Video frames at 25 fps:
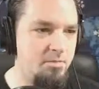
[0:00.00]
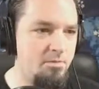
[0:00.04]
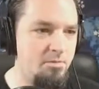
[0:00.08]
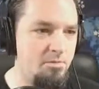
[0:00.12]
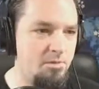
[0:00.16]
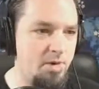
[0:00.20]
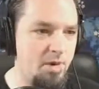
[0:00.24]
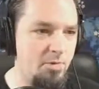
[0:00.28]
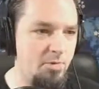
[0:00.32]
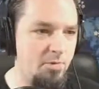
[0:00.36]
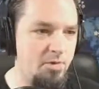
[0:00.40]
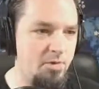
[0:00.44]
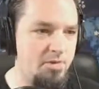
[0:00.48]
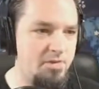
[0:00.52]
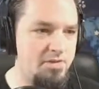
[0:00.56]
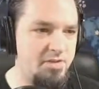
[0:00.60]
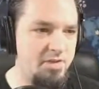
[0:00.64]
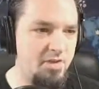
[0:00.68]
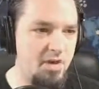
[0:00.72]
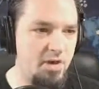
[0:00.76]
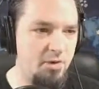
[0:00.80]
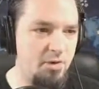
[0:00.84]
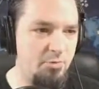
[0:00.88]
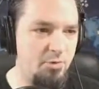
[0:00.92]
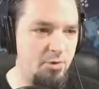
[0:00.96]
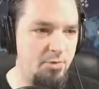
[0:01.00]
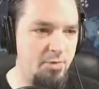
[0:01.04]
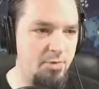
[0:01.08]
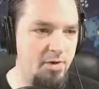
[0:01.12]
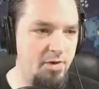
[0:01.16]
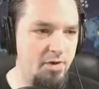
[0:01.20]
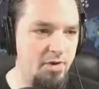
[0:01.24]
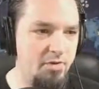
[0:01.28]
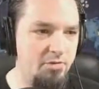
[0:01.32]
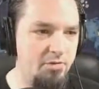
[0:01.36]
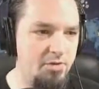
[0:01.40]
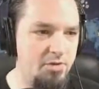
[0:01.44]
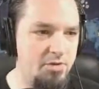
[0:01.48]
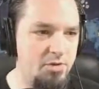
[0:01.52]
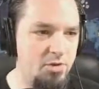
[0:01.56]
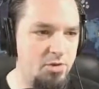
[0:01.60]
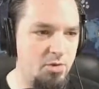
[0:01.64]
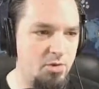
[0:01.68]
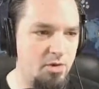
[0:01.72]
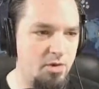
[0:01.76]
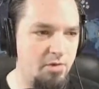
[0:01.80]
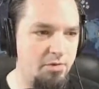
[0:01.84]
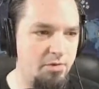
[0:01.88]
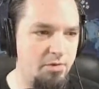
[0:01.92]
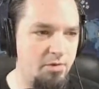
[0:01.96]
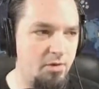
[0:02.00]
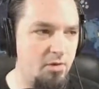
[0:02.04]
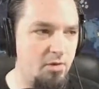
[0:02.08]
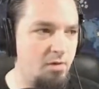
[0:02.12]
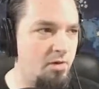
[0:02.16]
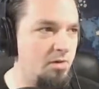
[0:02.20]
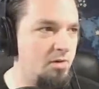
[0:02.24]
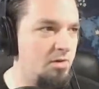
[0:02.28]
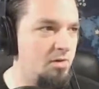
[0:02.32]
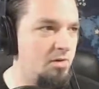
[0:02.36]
But we've still got room in our inventory for...